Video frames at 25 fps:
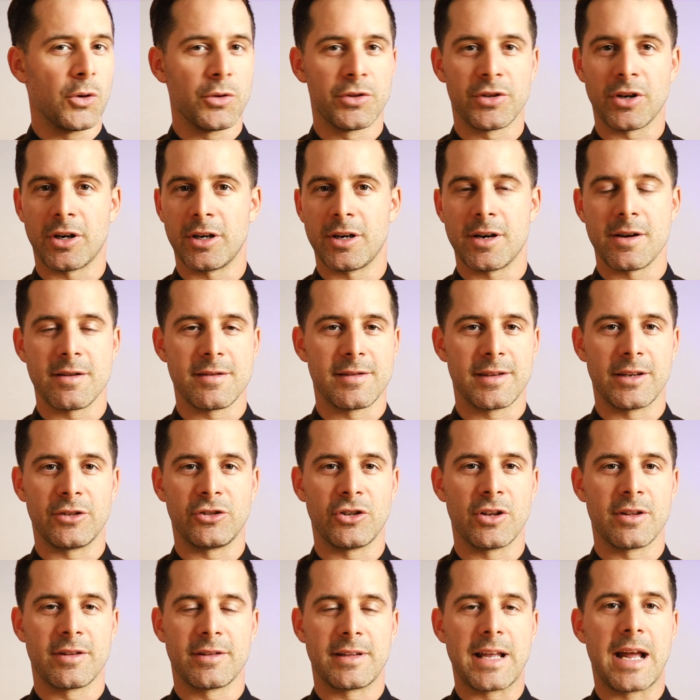Those are the
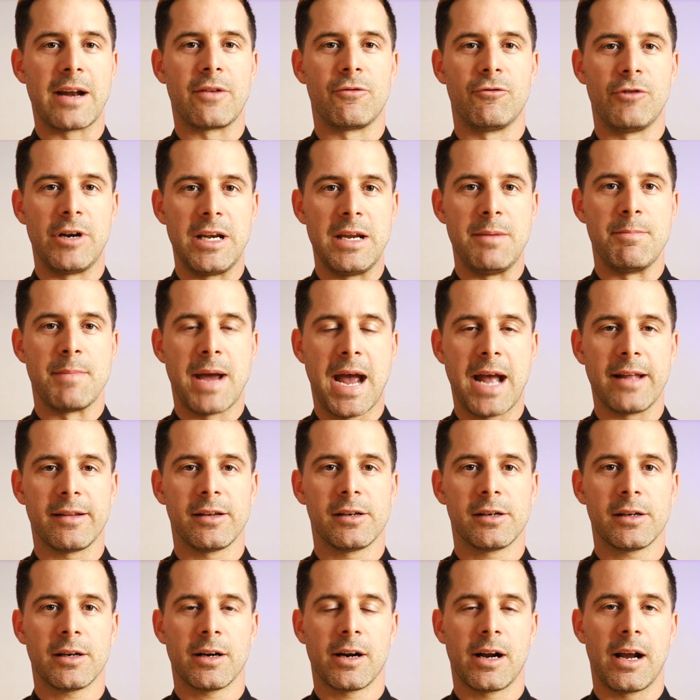decisions that really
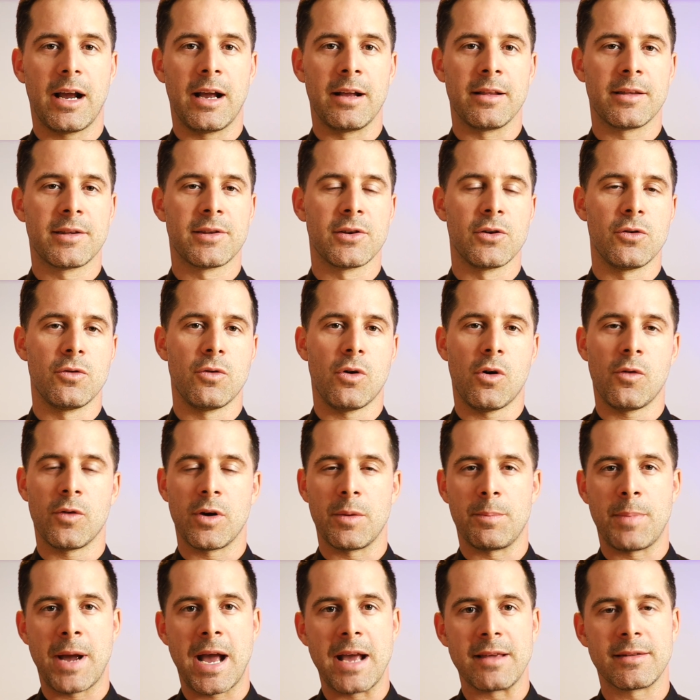matter. And so
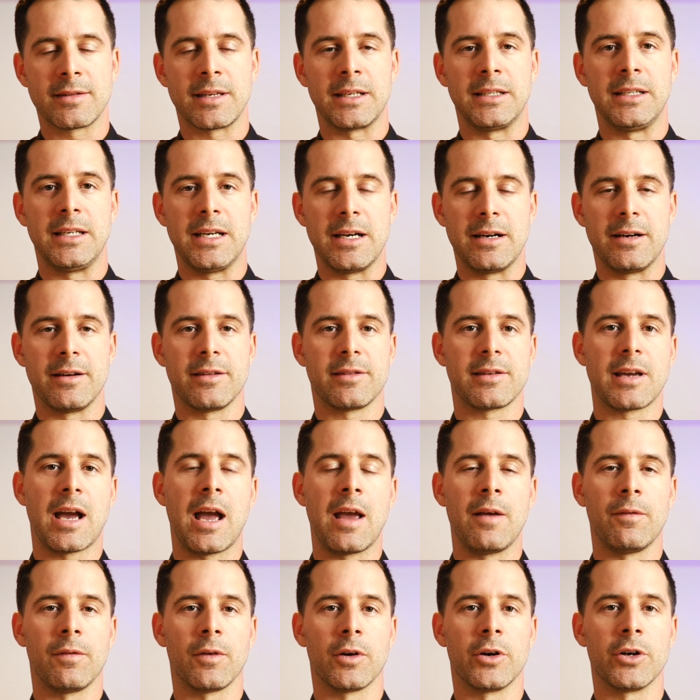over the past 10 years,
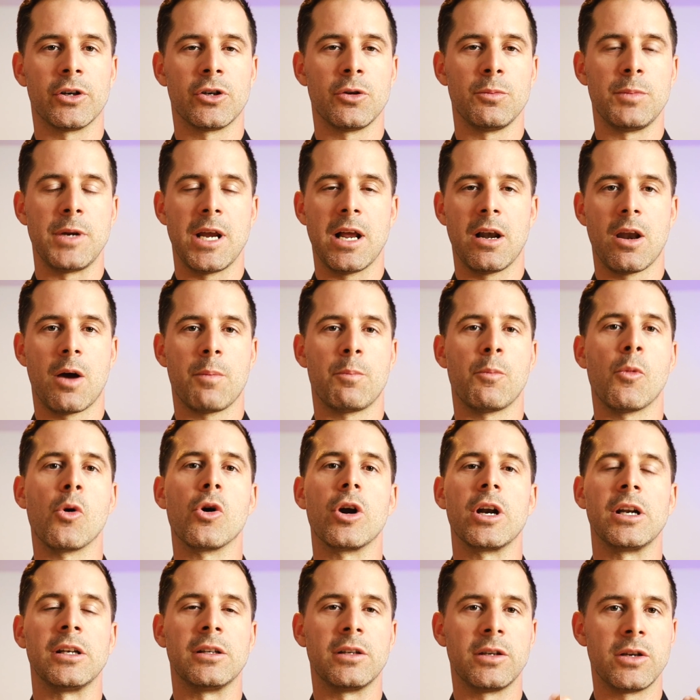I've learned to be a lot
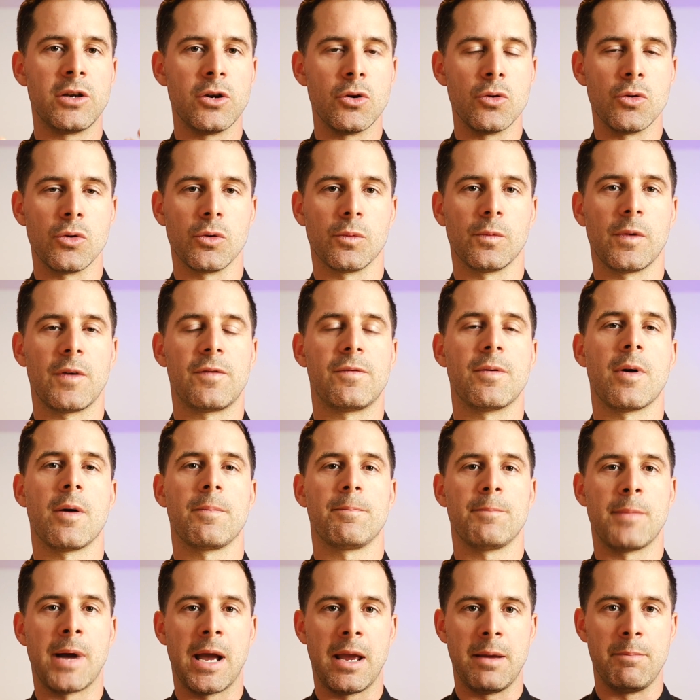more in tune with
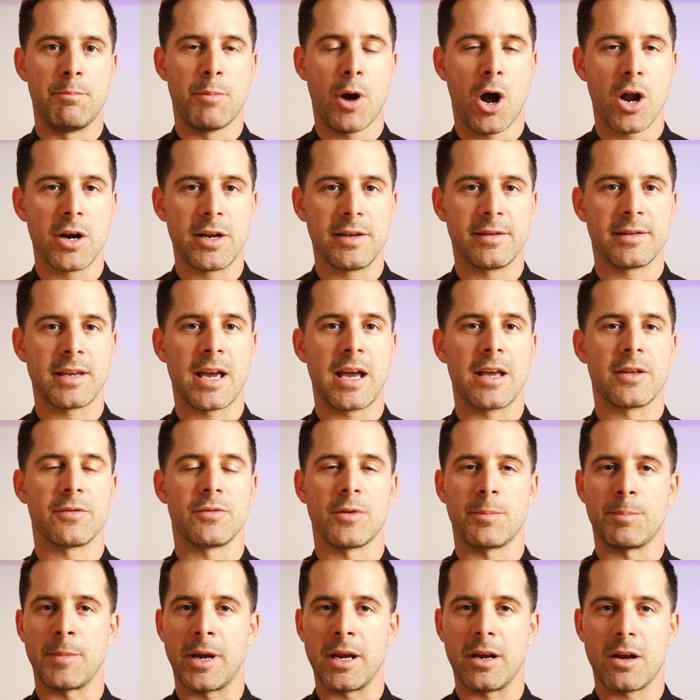what my body
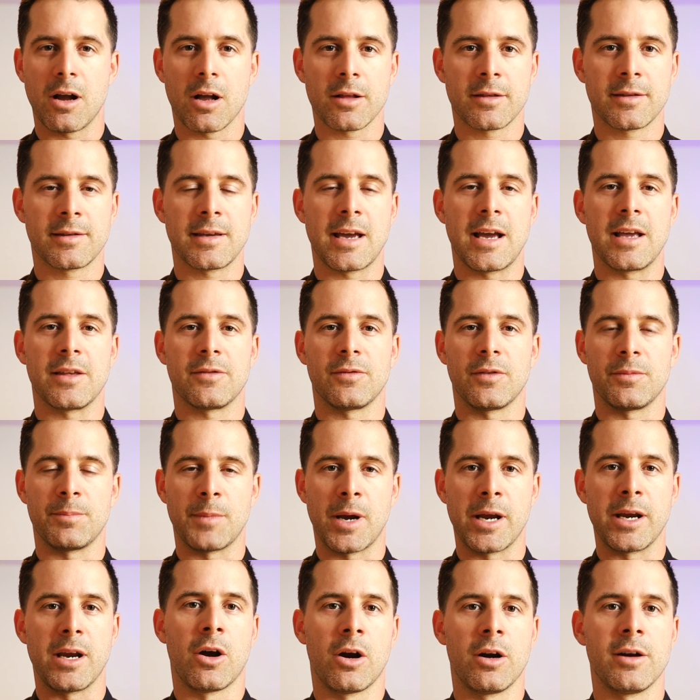says, what my gut says, what
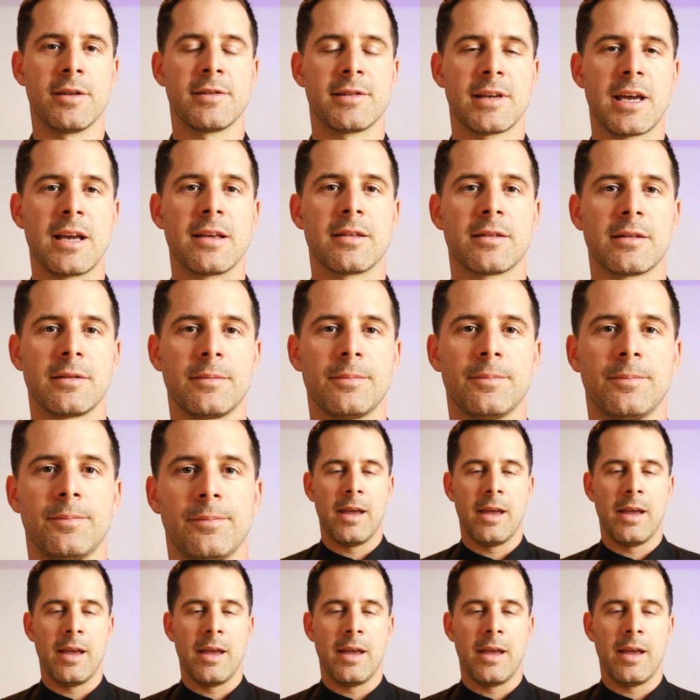my heart says.